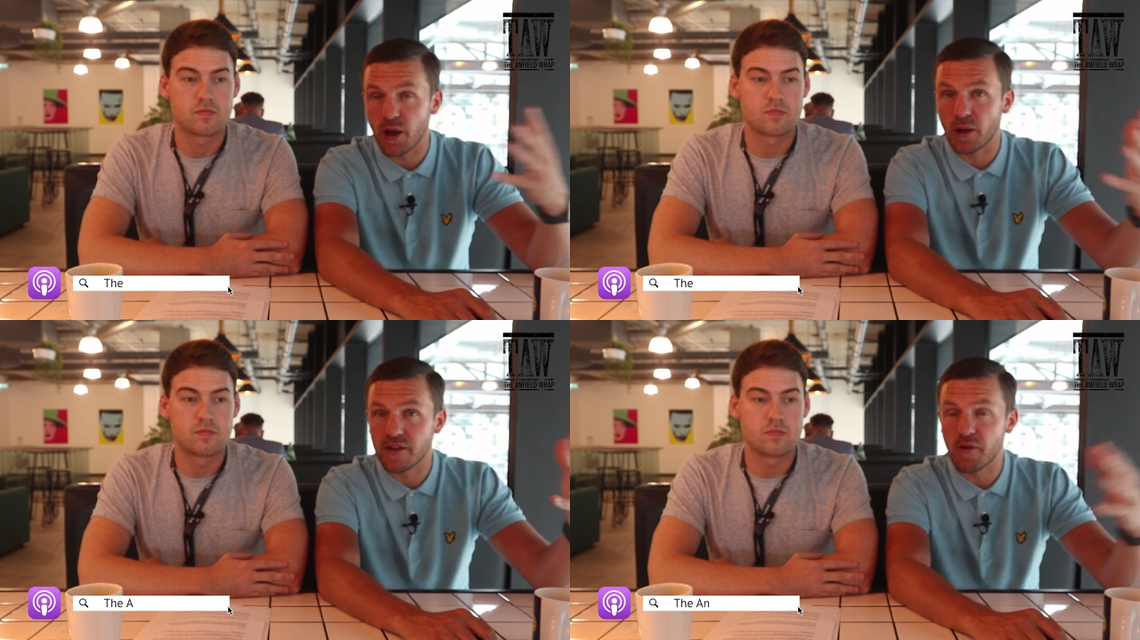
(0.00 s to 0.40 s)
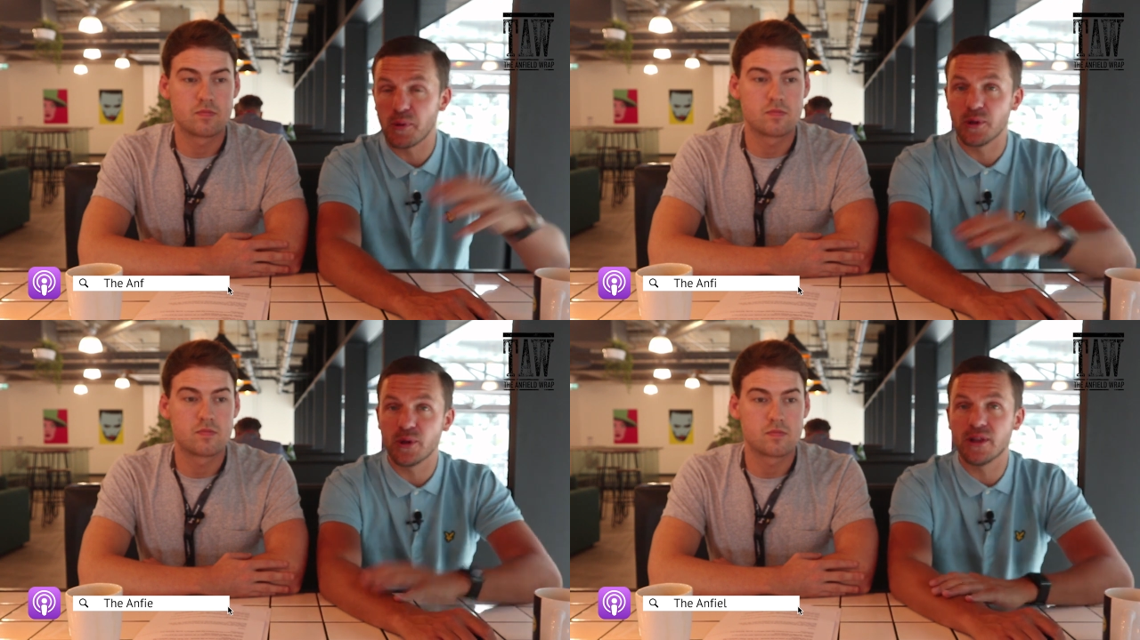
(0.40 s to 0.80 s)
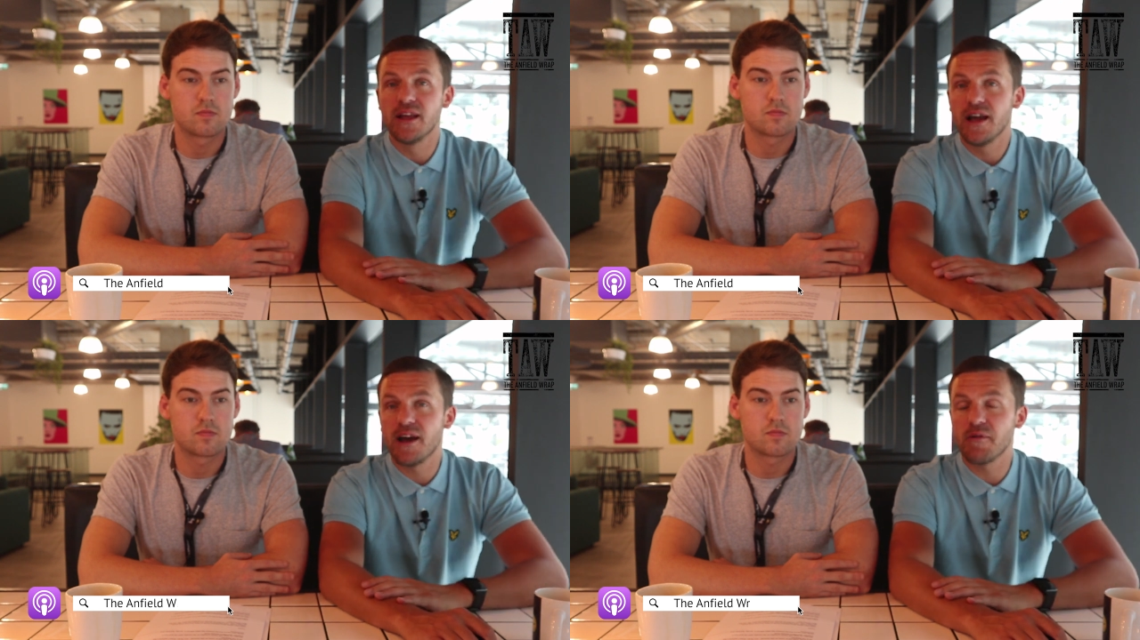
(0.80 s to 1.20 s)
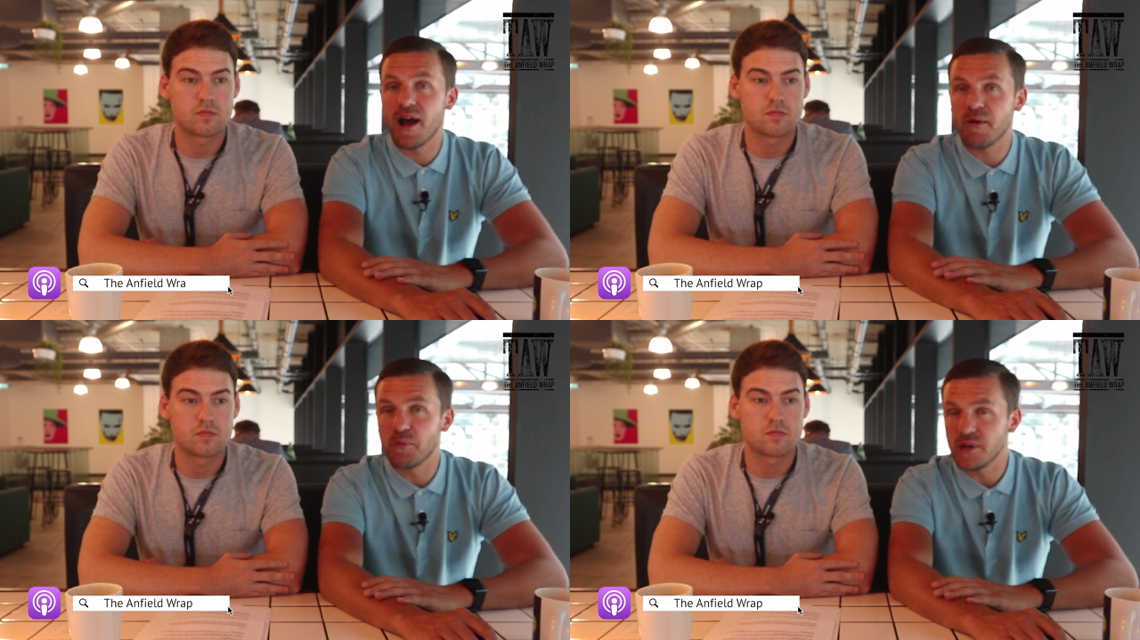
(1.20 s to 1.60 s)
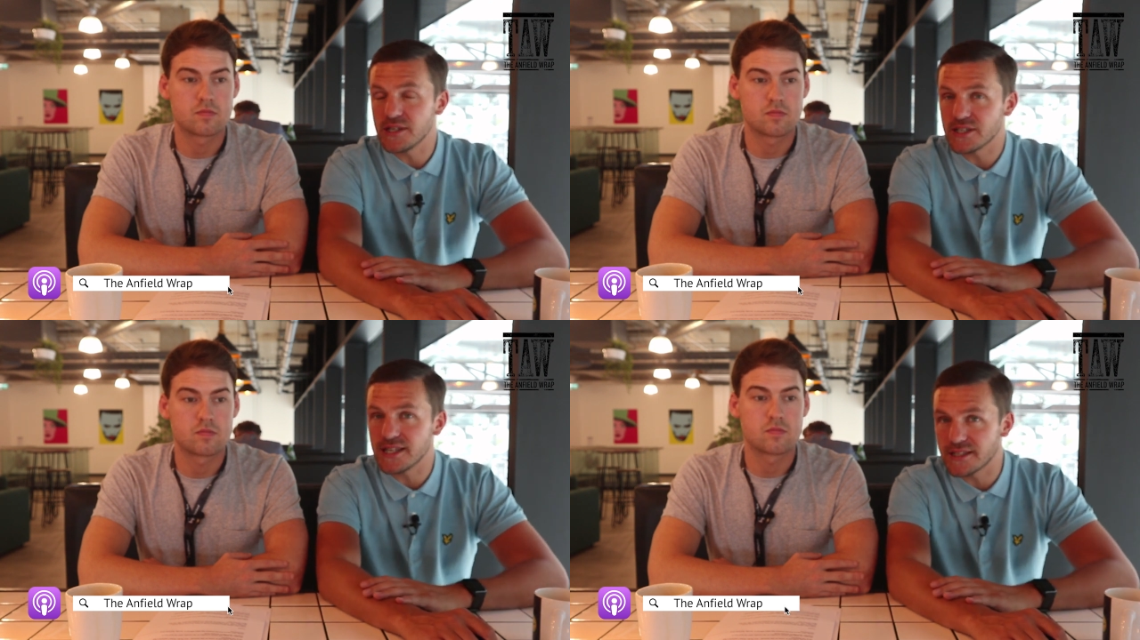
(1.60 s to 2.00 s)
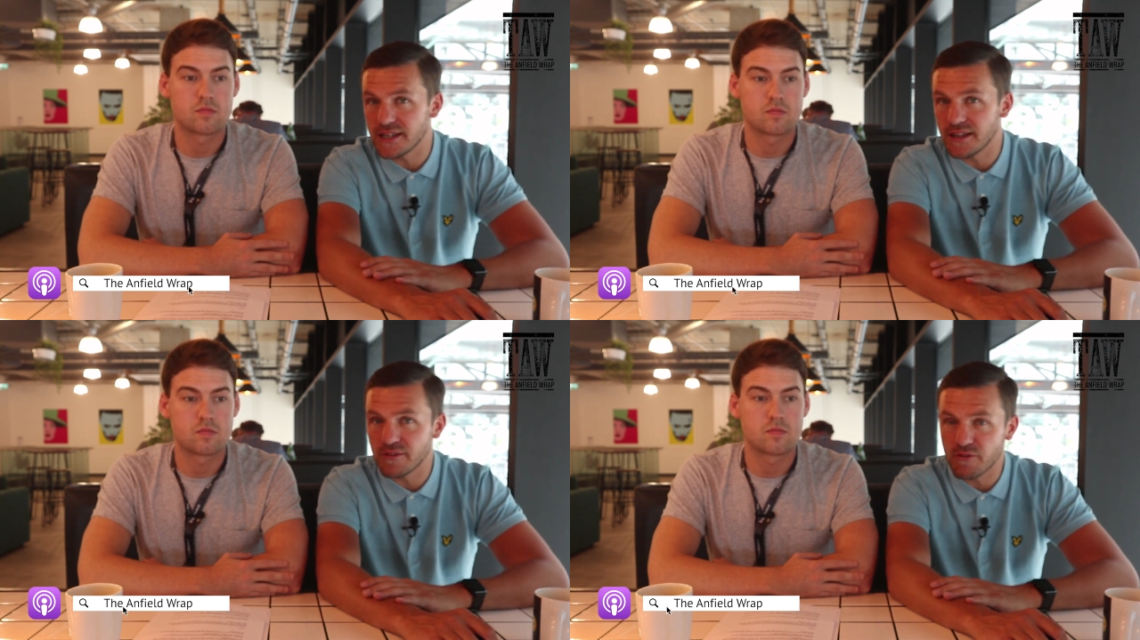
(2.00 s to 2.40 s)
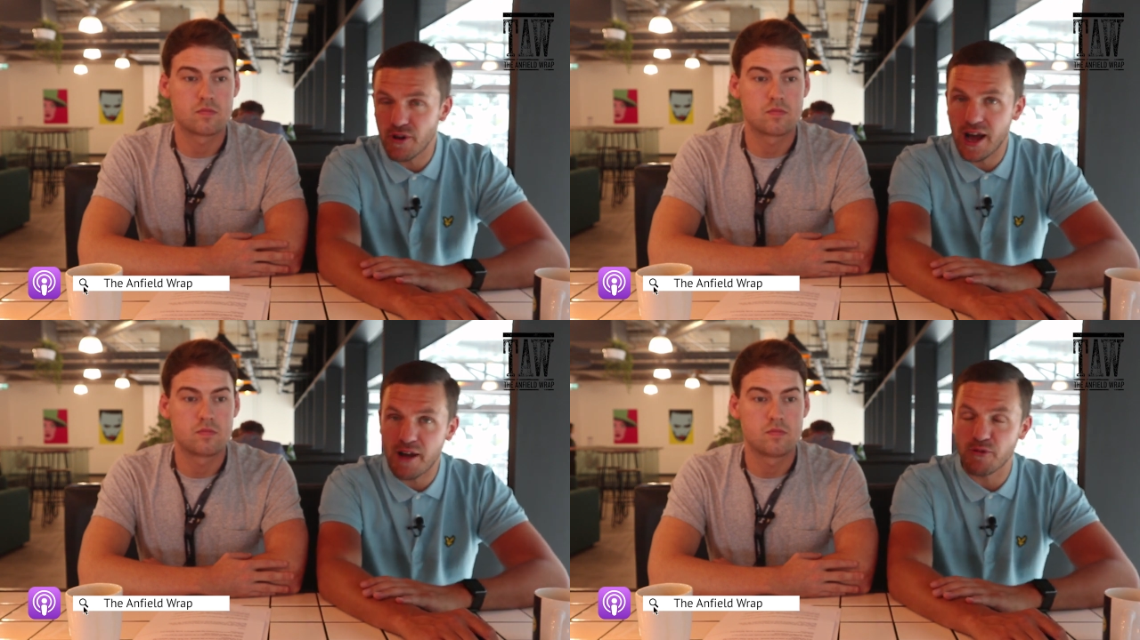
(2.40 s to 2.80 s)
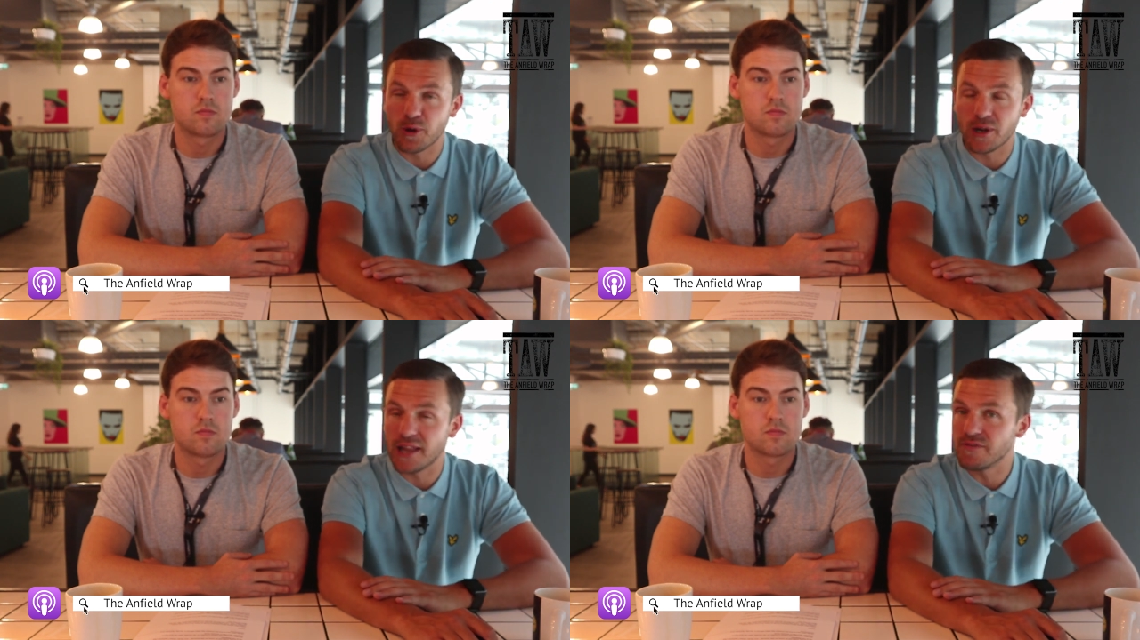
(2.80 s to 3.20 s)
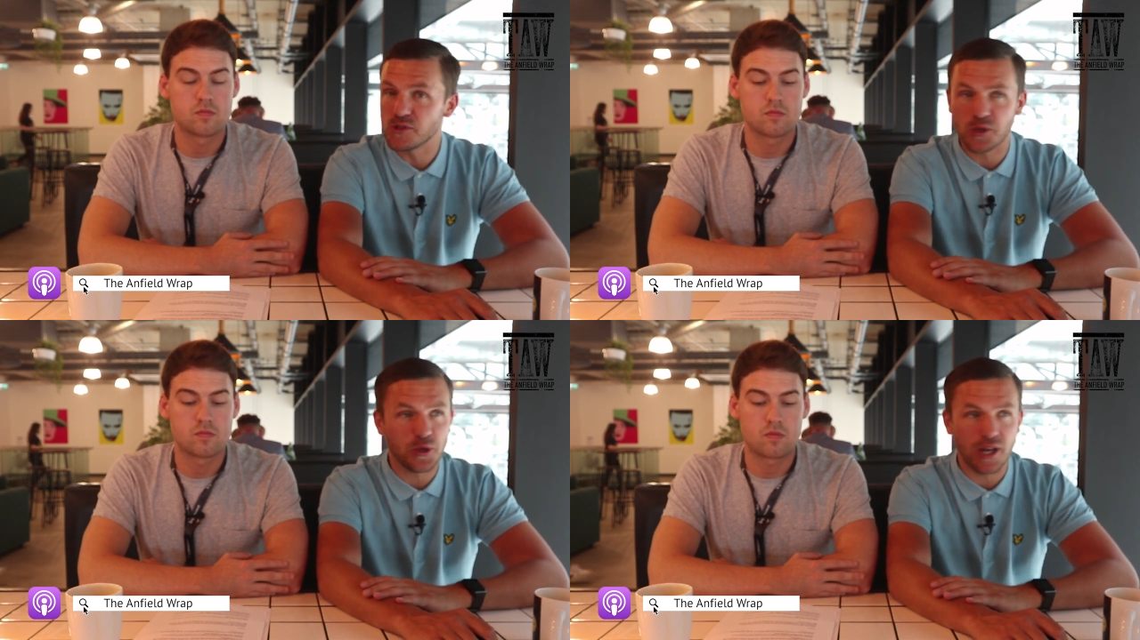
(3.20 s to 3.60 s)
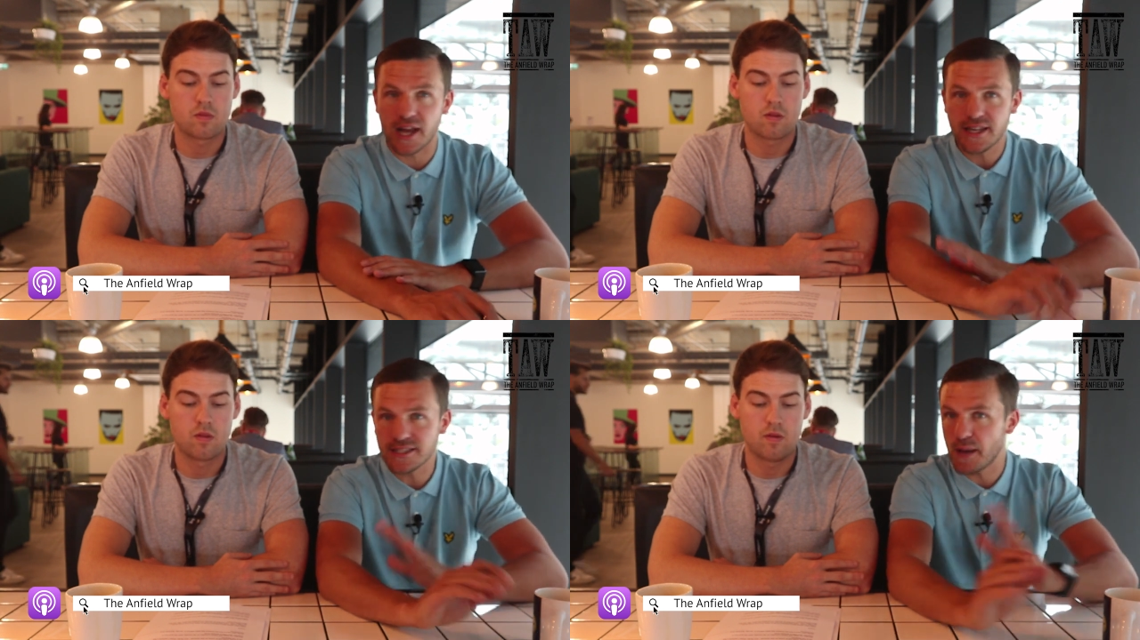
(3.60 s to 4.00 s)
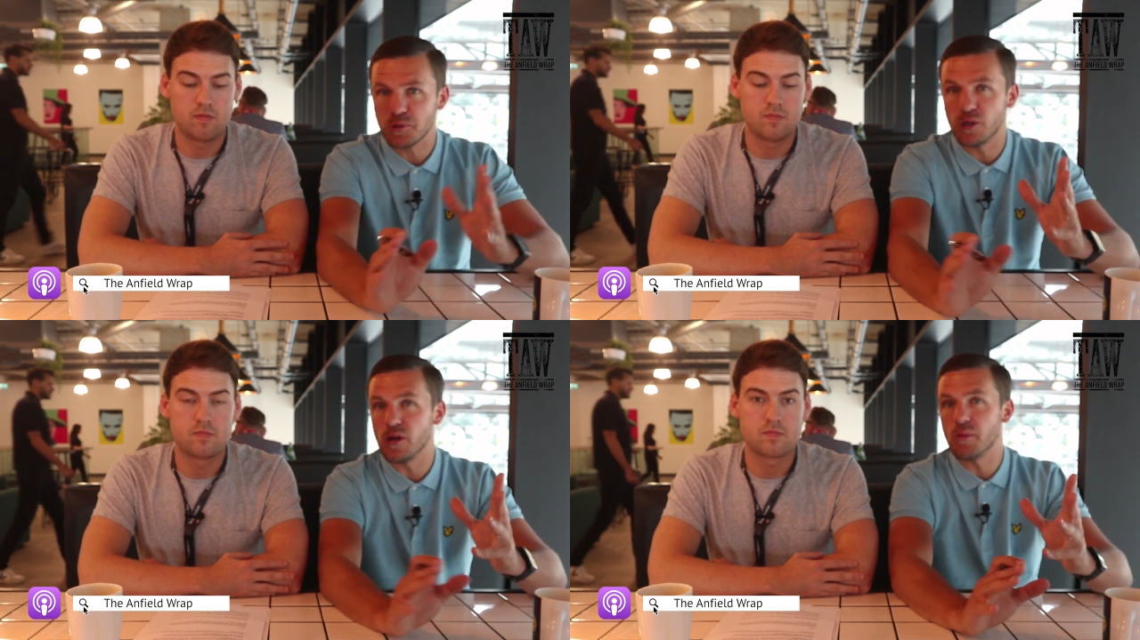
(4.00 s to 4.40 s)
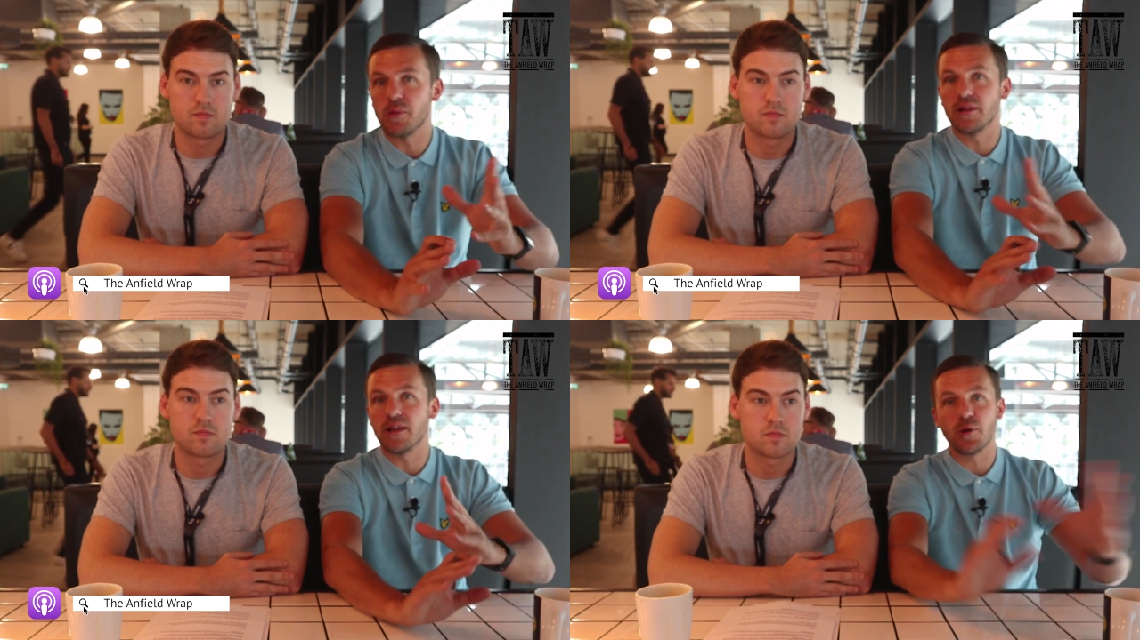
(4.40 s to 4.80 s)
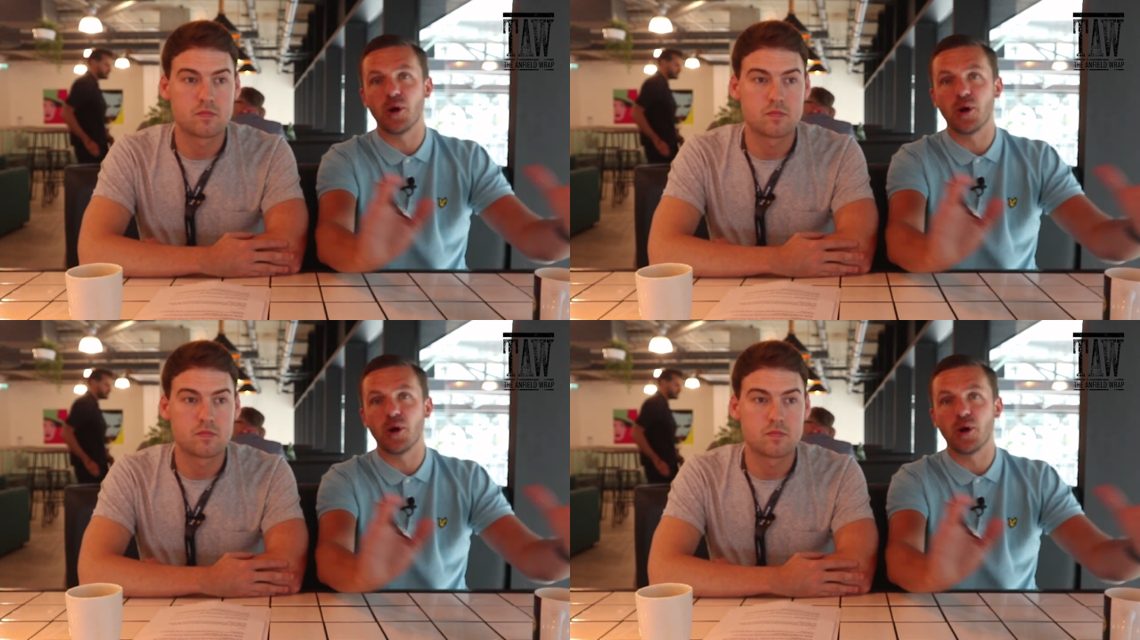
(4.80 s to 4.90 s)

Speaker 1: and follow Liverpool around pre-season in far-flung lands and all that, it's absolutely brilliant.